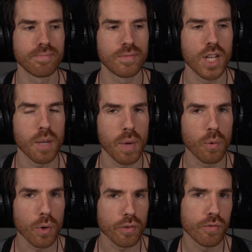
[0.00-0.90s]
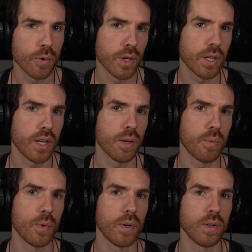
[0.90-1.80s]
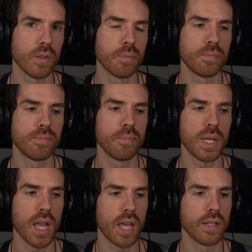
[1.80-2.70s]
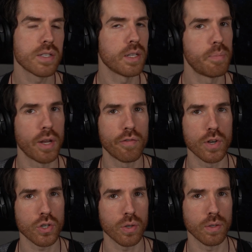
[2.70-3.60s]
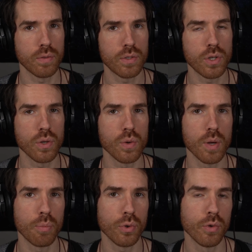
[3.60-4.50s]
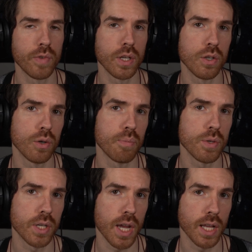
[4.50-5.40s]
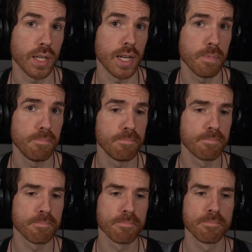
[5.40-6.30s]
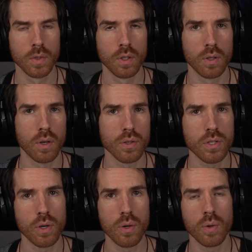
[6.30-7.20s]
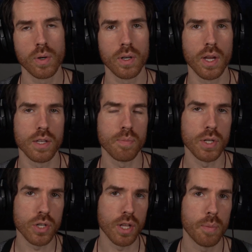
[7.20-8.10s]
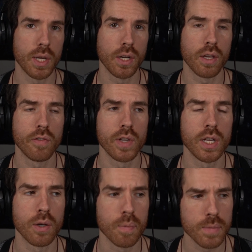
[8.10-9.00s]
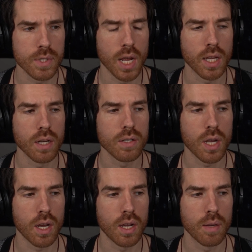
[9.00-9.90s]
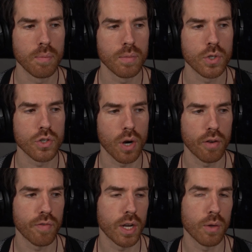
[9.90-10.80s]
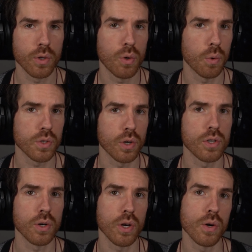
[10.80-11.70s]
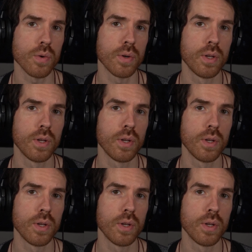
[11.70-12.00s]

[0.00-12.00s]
take my word for it, it will be endlessly beneficial to improving your musicality. Also, as mentioned at the beginning of the video, taking time to try to find out the chords on your own.